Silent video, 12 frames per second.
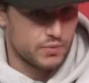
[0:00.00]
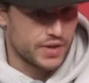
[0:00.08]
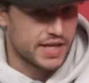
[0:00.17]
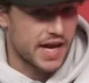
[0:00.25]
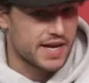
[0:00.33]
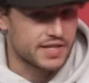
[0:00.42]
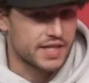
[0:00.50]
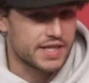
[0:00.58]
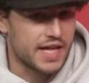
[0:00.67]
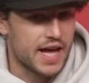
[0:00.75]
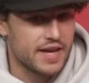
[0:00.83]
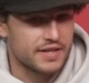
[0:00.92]
with guys like
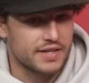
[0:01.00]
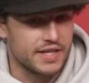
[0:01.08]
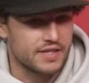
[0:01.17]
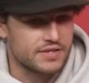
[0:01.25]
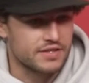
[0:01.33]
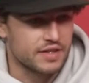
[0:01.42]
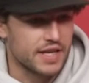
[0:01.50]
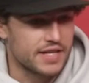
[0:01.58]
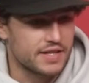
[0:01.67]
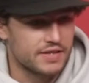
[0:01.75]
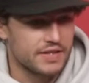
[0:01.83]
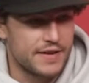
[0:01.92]
that, it's
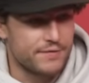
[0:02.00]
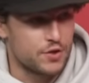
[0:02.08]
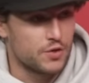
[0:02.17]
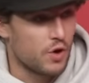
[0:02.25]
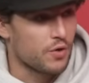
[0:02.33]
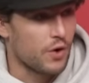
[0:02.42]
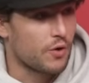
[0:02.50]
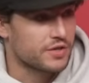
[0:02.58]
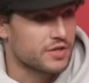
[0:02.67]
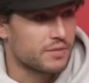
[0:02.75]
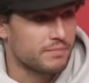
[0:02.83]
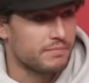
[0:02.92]
like if you don't
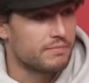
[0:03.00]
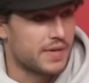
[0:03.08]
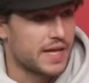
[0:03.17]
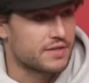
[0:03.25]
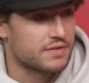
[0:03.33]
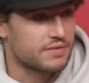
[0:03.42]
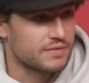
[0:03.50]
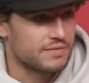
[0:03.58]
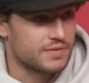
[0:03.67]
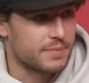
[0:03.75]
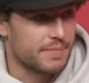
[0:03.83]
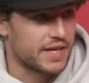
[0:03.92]
notice them, that's
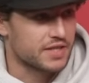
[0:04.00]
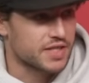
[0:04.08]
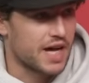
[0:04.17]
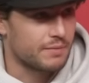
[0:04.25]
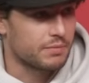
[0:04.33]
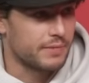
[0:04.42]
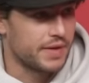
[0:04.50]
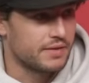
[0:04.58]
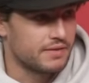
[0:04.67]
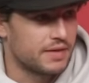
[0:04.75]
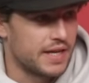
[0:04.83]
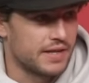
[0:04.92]
the biggest compliment
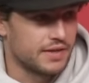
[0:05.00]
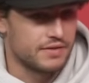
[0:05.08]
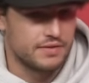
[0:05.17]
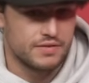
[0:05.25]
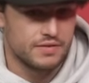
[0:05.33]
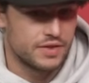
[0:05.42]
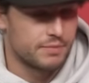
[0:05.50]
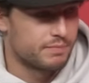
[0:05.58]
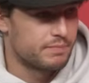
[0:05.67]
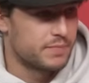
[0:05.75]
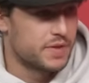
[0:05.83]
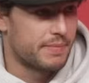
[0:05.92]
and the
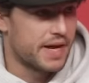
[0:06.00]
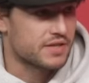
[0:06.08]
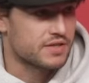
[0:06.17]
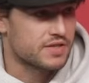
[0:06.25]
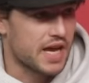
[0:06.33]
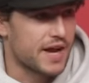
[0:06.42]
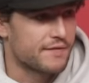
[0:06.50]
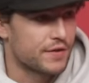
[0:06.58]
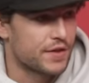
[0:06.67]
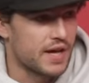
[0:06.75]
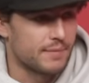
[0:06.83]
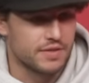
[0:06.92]
the best sign
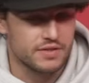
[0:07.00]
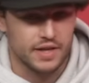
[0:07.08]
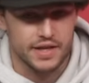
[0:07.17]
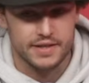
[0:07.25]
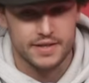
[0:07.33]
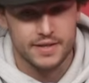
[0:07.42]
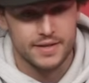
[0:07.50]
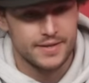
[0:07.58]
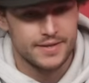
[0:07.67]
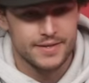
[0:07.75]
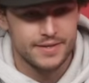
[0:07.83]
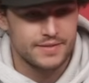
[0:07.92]
for them is like
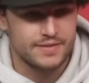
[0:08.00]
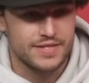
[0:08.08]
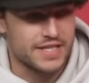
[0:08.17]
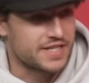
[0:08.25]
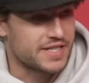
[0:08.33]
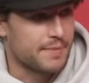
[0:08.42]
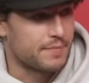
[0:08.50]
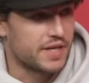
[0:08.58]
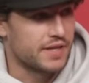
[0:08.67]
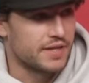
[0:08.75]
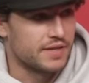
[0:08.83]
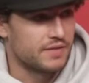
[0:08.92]
she stepped
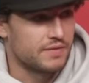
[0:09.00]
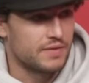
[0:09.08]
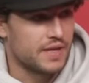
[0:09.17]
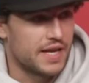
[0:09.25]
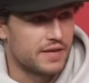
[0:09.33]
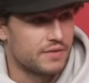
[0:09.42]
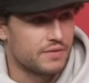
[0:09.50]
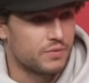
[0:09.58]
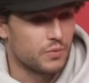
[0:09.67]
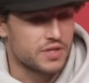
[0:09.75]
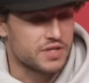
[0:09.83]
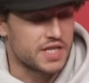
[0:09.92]
in and and
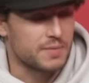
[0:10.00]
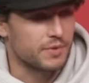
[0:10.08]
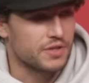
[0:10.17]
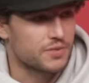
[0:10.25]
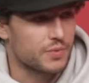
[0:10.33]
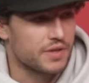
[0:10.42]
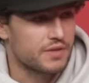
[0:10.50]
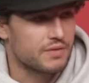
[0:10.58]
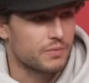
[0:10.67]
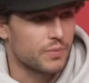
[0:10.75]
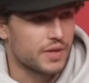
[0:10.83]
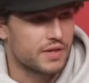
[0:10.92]
was seamless with
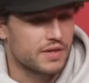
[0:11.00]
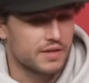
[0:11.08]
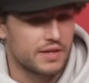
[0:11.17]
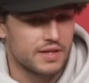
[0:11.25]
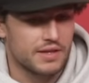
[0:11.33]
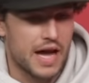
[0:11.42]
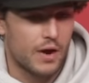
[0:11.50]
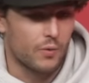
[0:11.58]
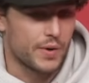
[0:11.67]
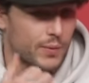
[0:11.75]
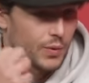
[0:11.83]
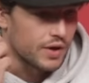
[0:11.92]
with how
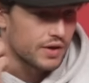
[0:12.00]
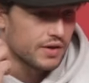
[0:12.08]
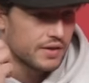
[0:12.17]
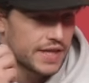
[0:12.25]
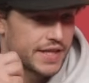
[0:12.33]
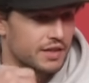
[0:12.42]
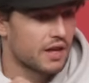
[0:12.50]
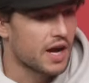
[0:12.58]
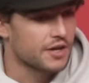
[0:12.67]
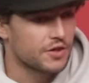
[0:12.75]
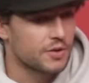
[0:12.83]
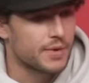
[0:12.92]
we were in the
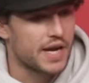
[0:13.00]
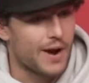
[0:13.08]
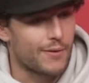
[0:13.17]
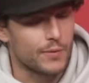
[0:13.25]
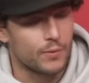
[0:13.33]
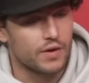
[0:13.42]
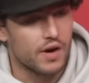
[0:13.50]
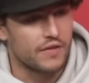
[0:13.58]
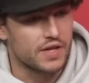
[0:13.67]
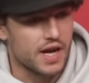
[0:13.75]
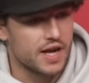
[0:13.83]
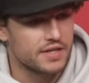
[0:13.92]
locker room and how we were on
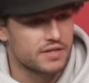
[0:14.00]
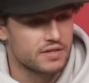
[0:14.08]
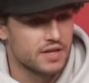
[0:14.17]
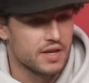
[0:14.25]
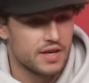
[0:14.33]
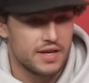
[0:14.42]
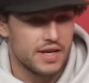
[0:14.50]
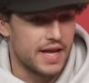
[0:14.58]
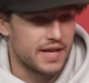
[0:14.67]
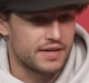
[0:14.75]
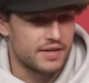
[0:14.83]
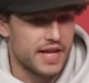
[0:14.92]
the ice
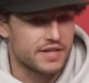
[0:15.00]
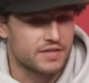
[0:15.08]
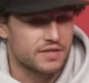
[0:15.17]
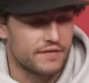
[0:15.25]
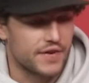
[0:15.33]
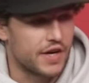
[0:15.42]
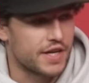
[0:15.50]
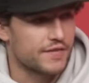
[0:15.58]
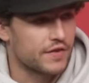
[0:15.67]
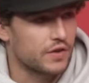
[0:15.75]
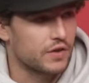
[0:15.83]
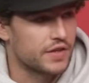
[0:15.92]
and that's a very
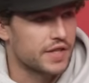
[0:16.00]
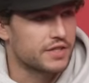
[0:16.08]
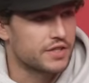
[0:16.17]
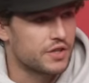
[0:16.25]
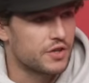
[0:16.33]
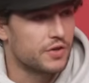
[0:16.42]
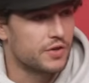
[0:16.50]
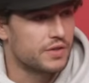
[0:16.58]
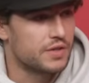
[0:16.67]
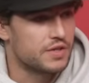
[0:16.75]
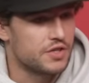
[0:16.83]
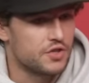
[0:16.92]
difficult thing to do.
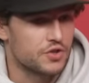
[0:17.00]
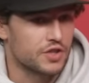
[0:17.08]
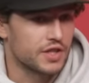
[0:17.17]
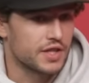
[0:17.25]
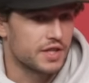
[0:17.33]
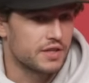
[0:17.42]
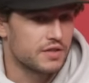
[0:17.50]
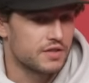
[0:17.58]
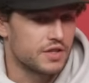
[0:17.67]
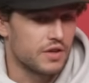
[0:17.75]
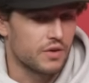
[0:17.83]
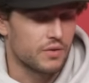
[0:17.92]
And usually,
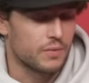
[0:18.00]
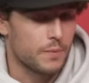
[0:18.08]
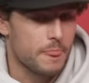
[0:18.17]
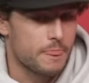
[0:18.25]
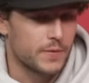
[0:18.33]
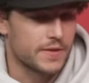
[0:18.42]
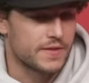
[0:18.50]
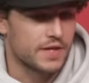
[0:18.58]
you know, with